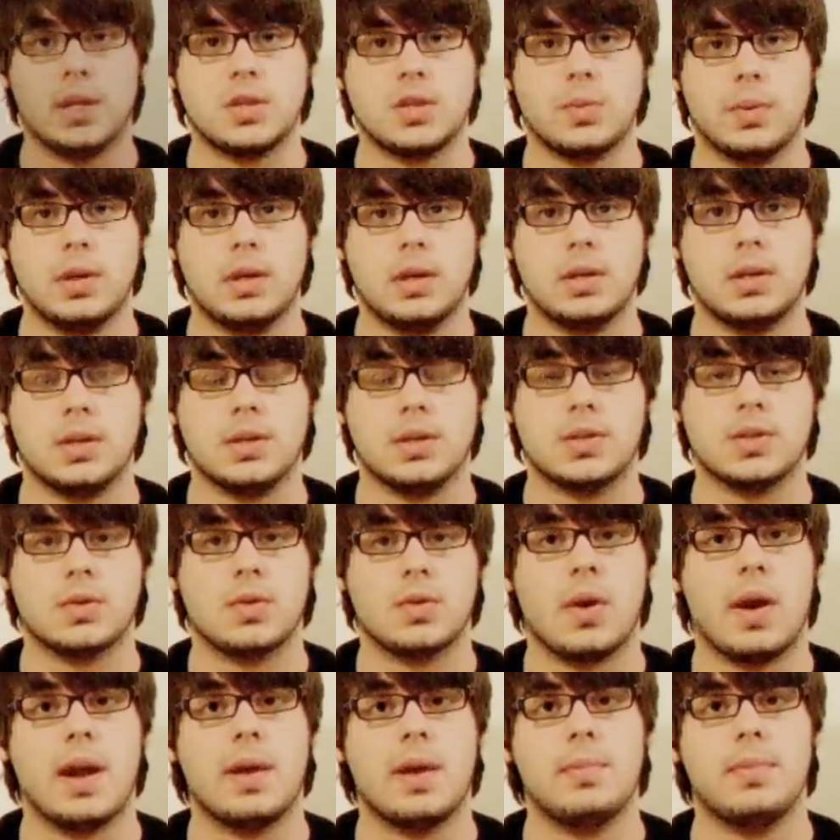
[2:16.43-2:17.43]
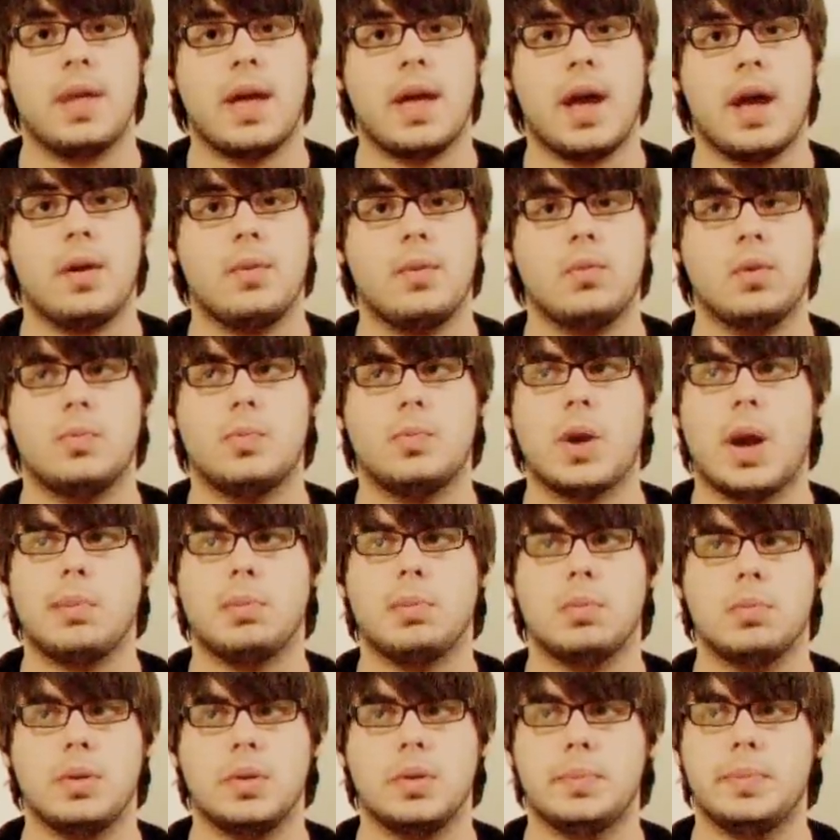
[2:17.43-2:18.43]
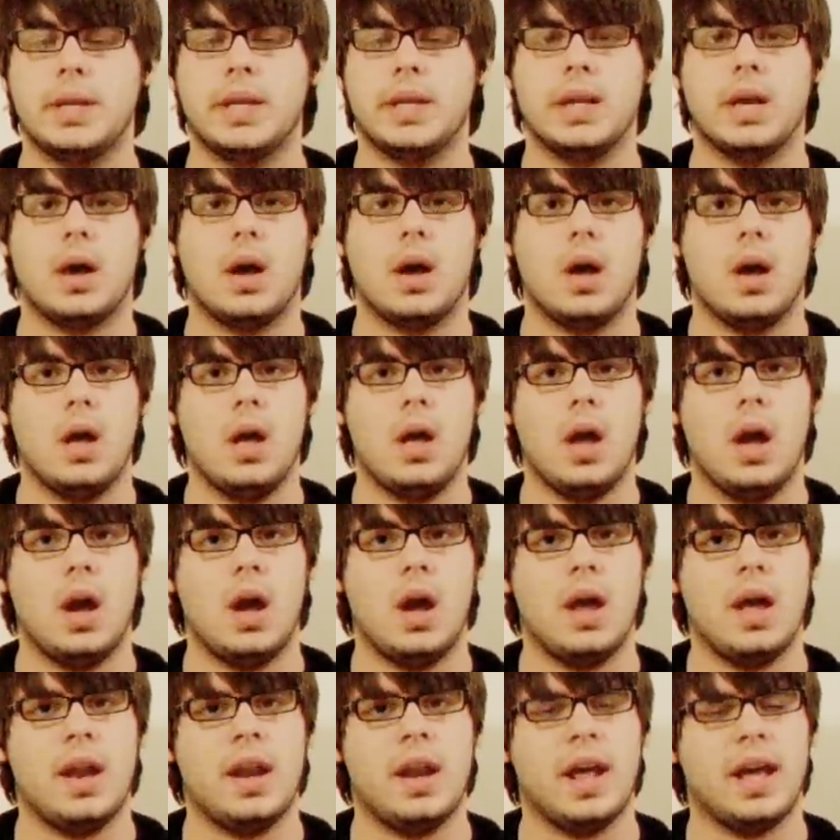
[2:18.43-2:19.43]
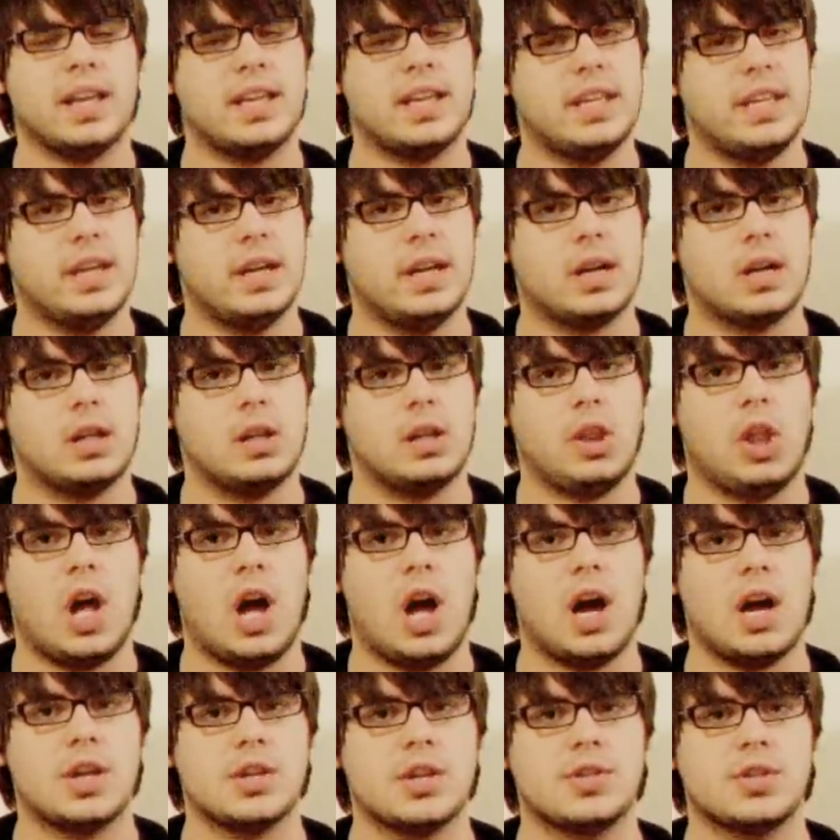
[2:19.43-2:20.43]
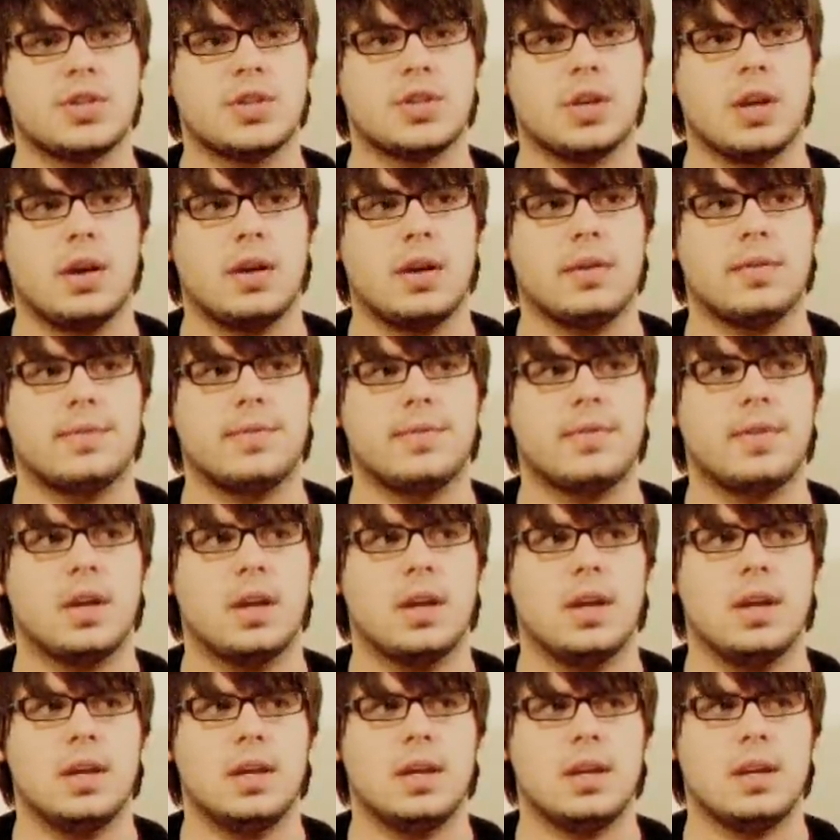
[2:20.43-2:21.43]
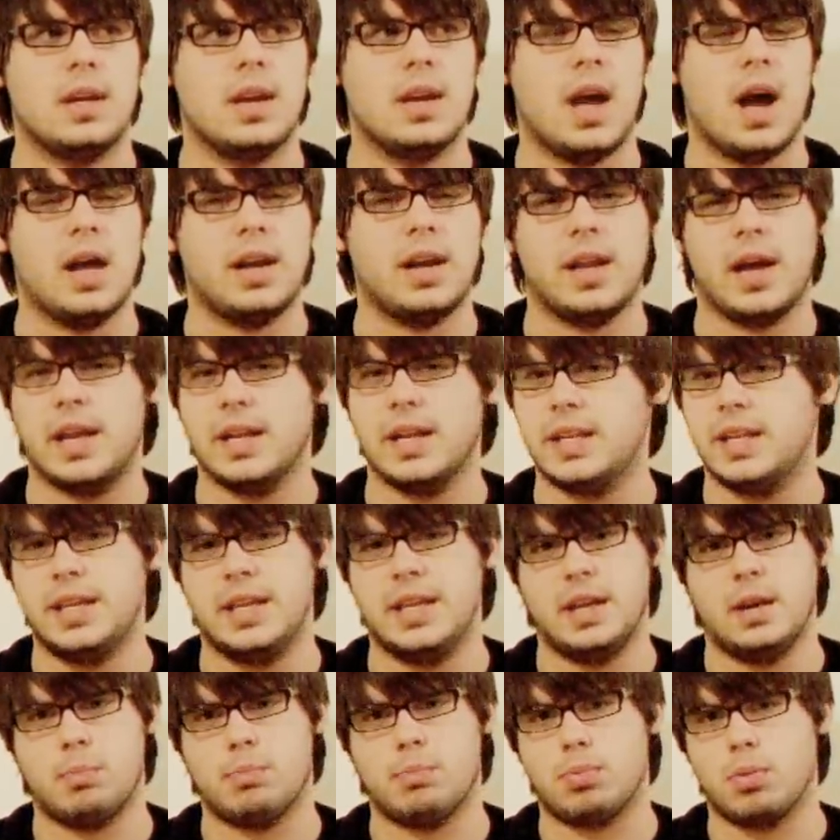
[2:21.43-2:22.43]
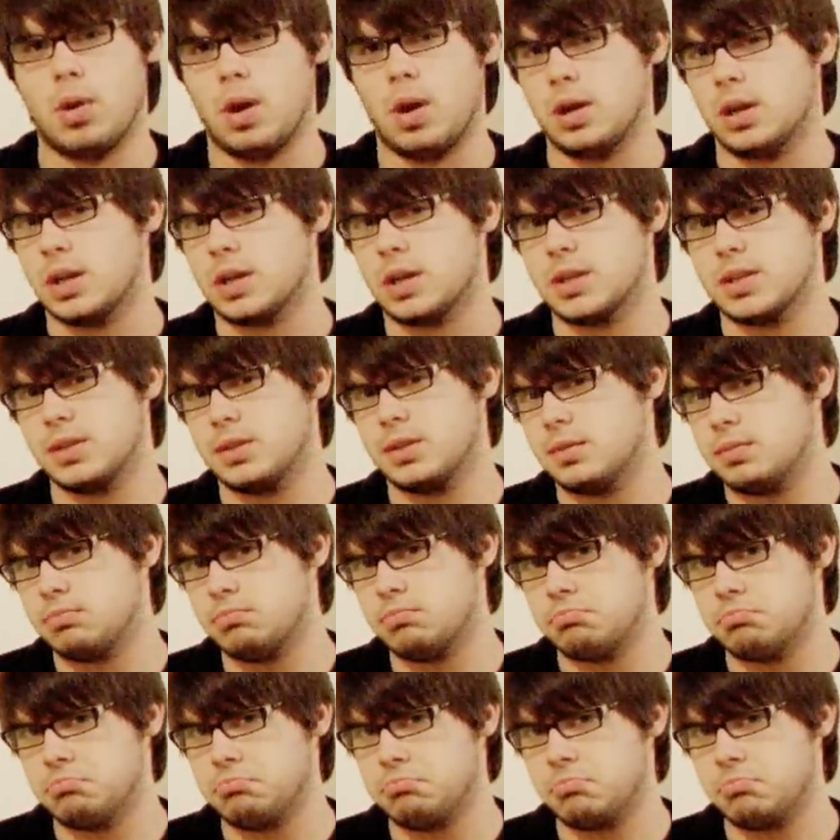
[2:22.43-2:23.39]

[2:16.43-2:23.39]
best way to describe that would probably be an IKEA collage of non-IKEA products.